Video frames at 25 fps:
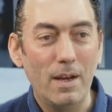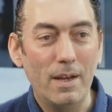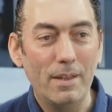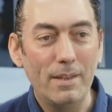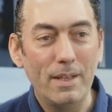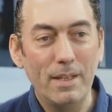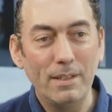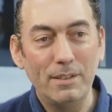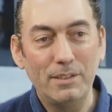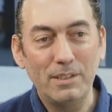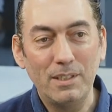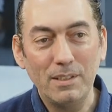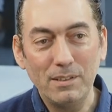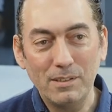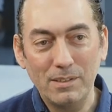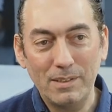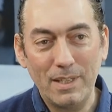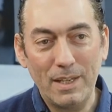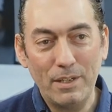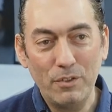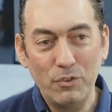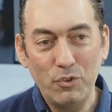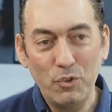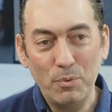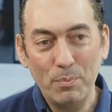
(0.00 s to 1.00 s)
then since
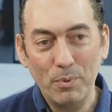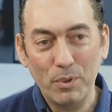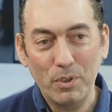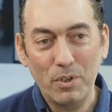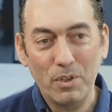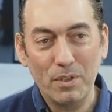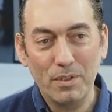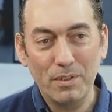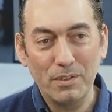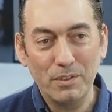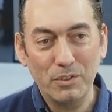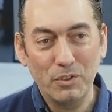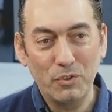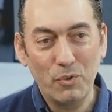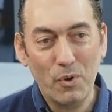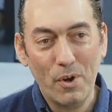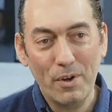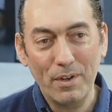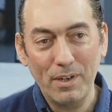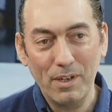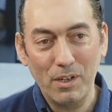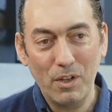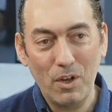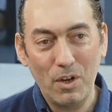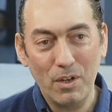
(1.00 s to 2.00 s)
then, DrupalCon has
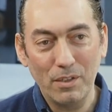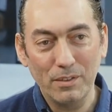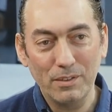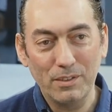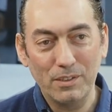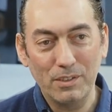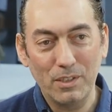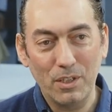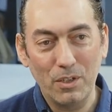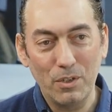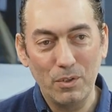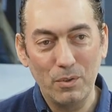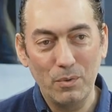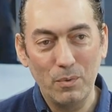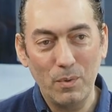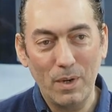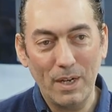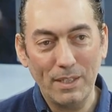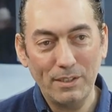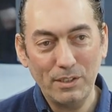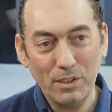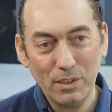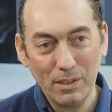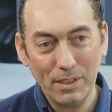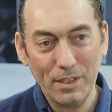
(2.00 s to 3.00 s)
grown a lot, so
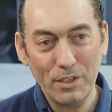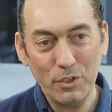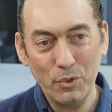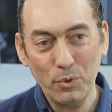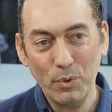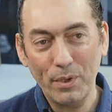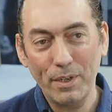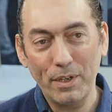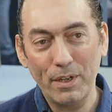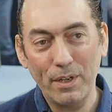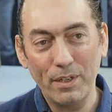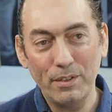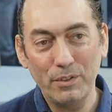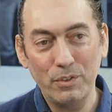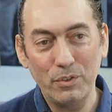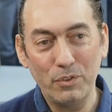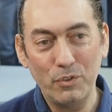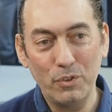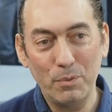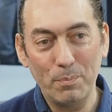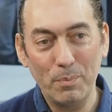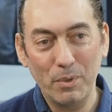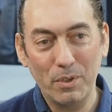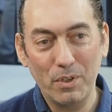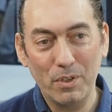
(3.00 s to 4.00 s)
I still enjoy going to
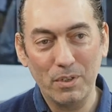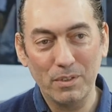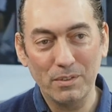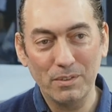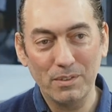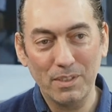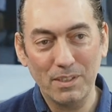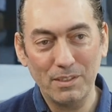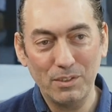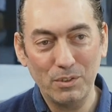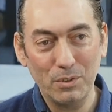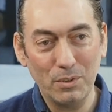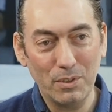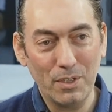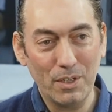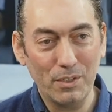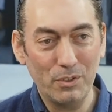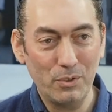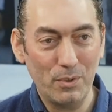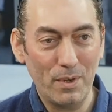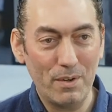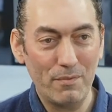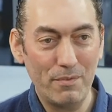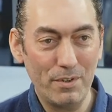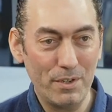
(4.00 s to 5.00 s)
DrupalCons. I still go
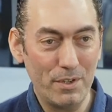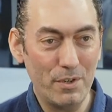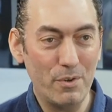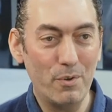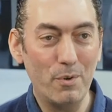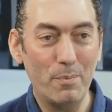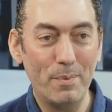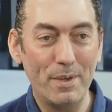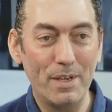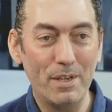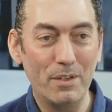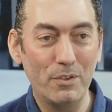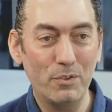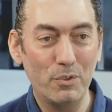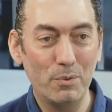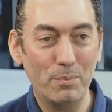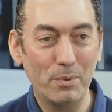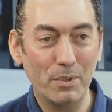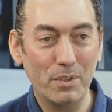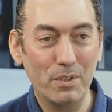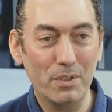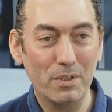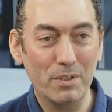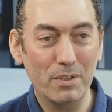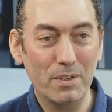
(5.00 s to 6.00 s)
to every European
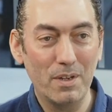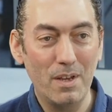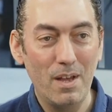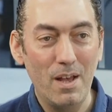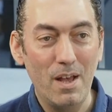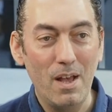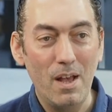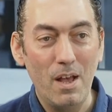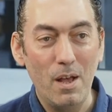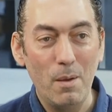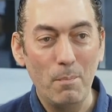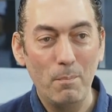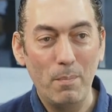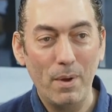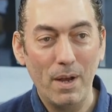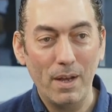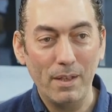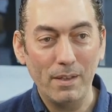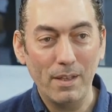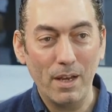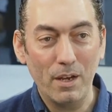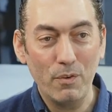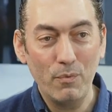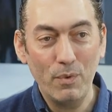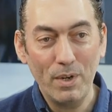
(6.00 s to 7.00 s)
DrupalCon.
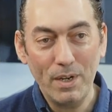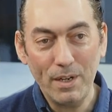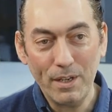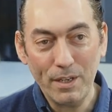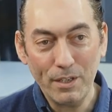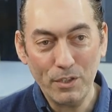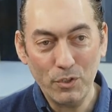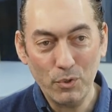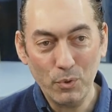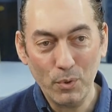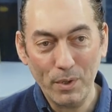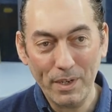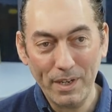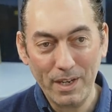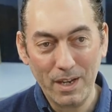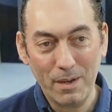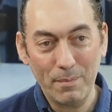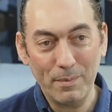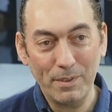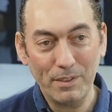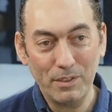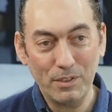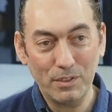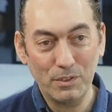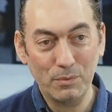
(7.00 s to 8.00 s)
But I really enjoy
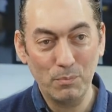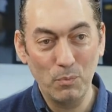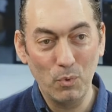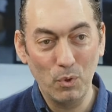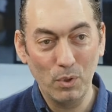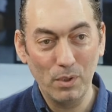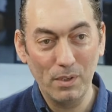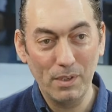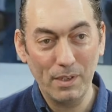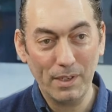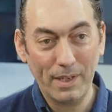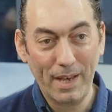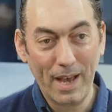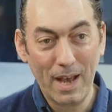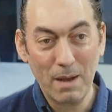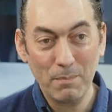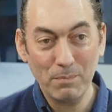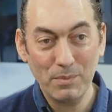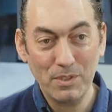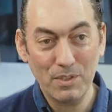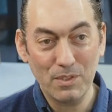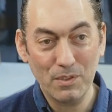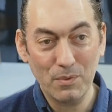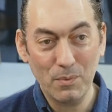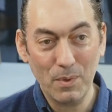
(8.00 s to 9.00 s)
coming to smaller
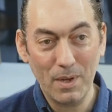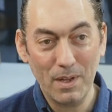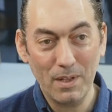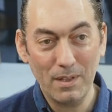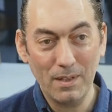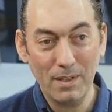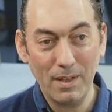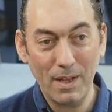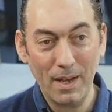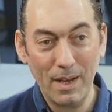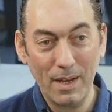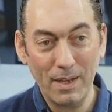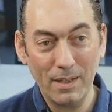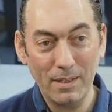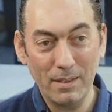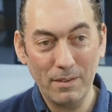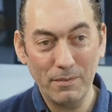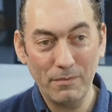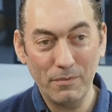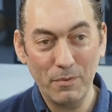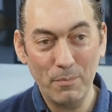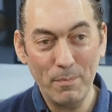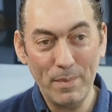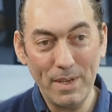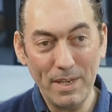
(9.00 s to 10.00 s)
camps as well. And
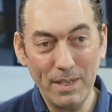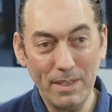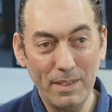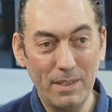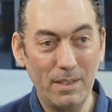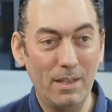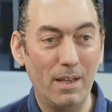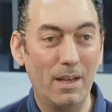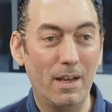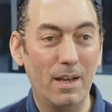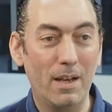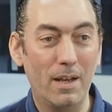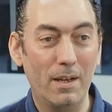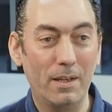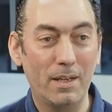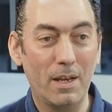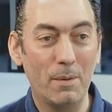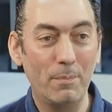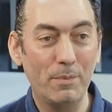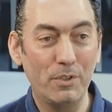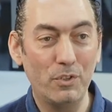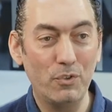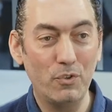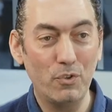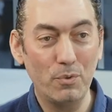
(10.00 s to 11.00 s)
for me,
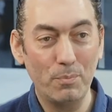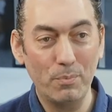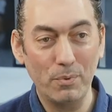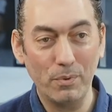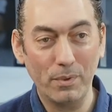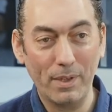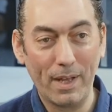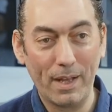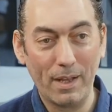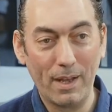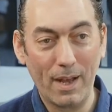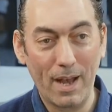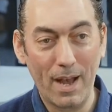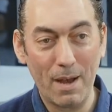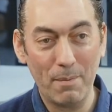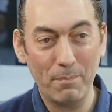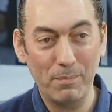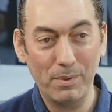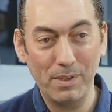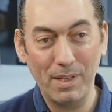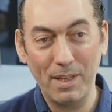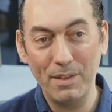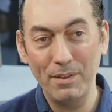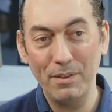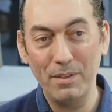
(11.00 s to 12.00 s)
coming to
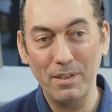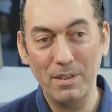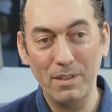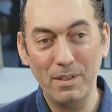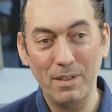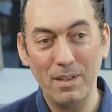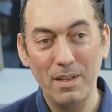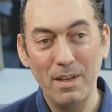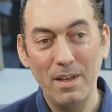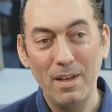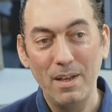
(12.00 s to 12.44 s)
Drupalcamp London